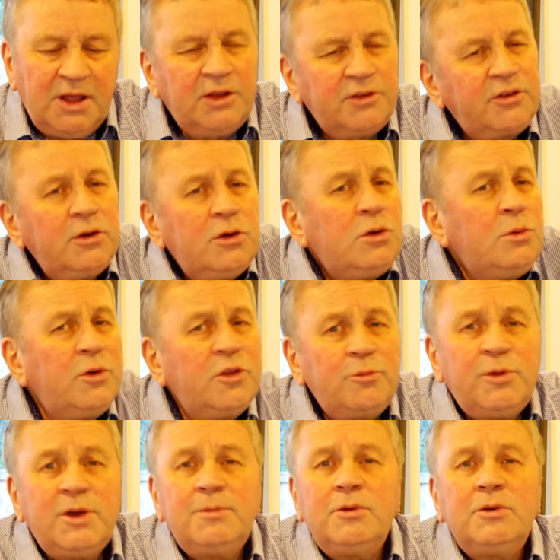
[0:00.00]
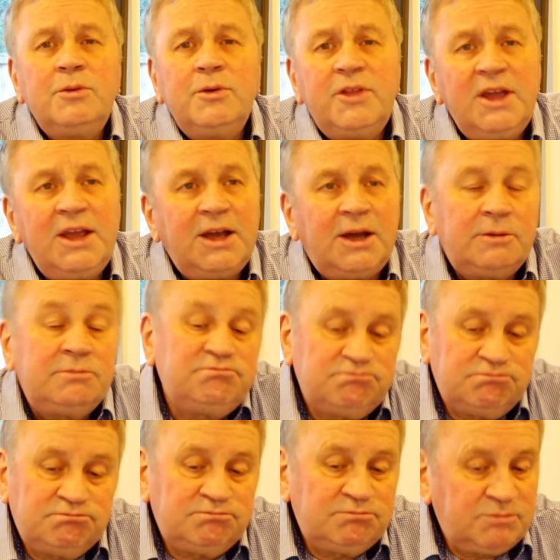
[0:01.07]
So who were the people who were there?
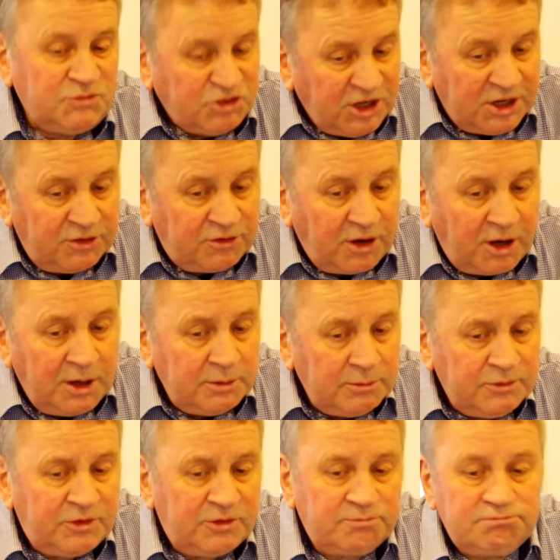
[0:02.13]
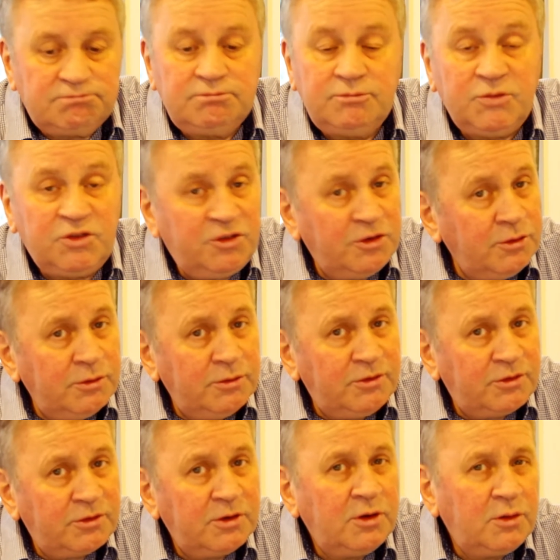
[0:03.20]
Gentiles,
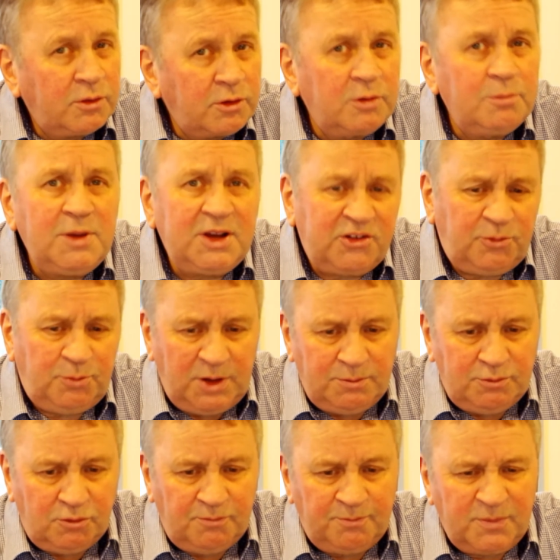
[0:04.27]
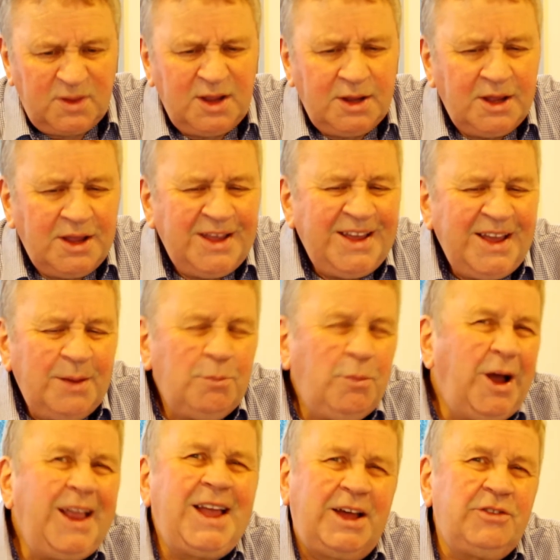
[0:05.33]
Jews, or a mixed people?
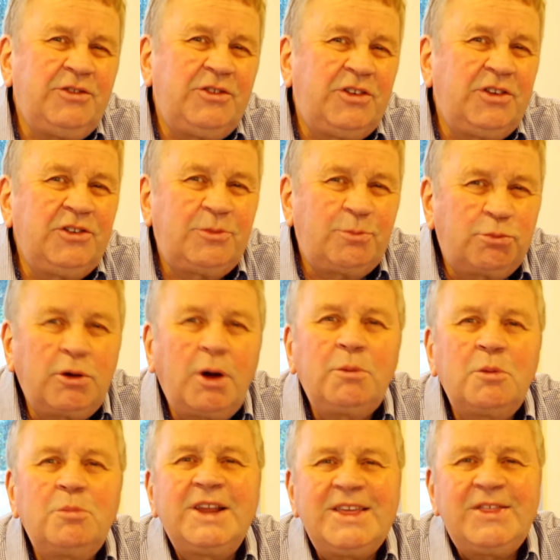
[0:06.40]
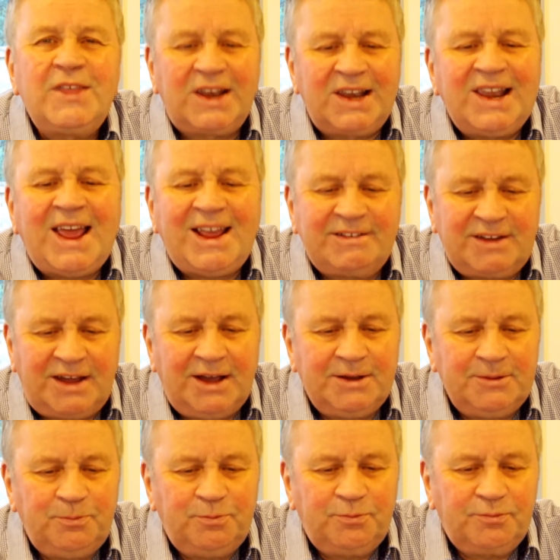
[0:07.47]
My hunch is probably the latter.
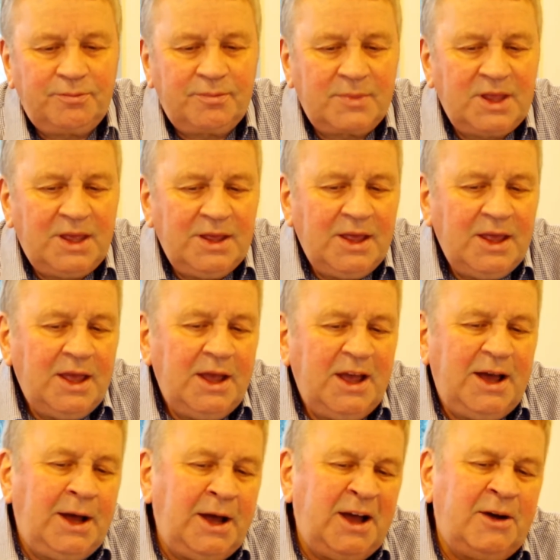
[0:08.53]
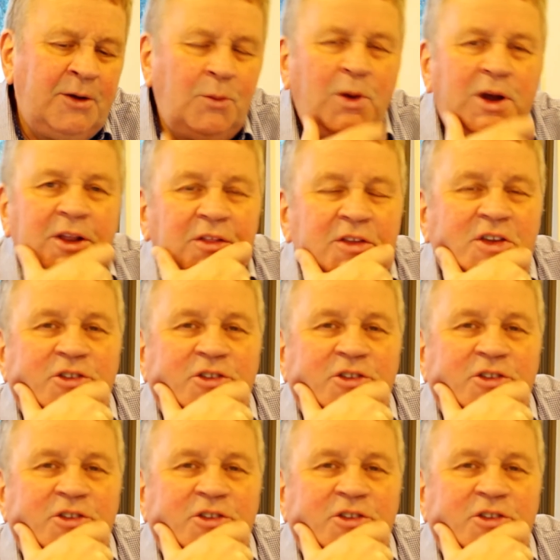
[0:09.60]
One of the